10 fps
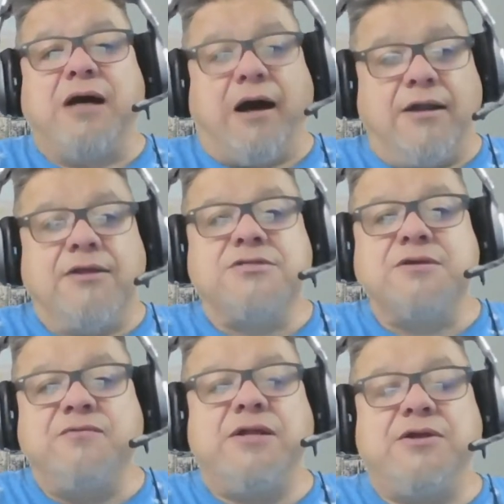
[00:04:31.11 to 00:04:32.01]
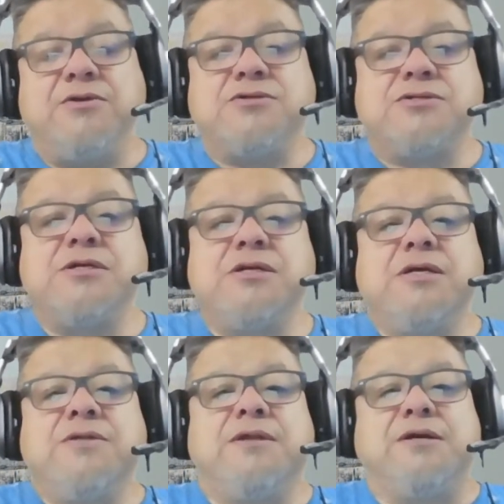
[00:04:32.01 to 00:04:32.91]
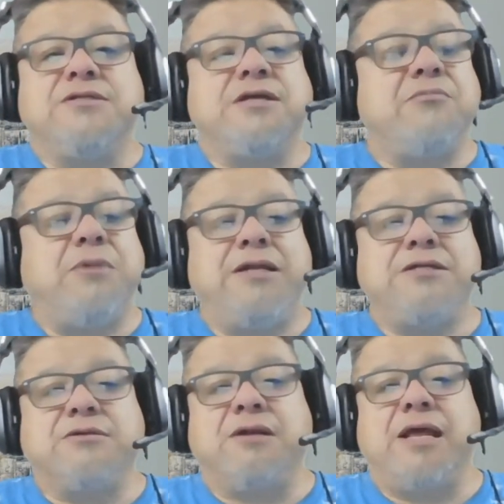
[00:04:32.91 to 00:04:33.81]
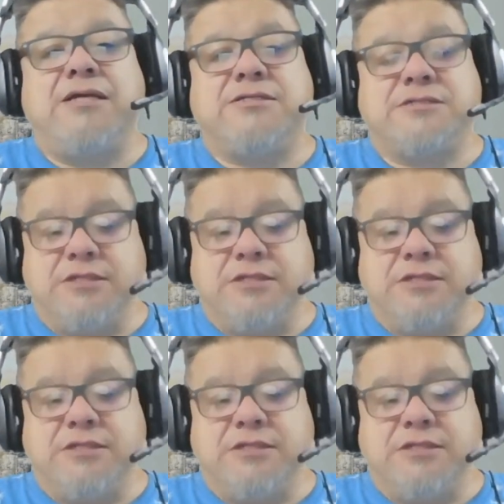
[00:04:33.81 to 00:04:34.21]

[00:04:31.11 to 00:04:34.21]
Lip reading: audios and videos, they're 10 minutes or less.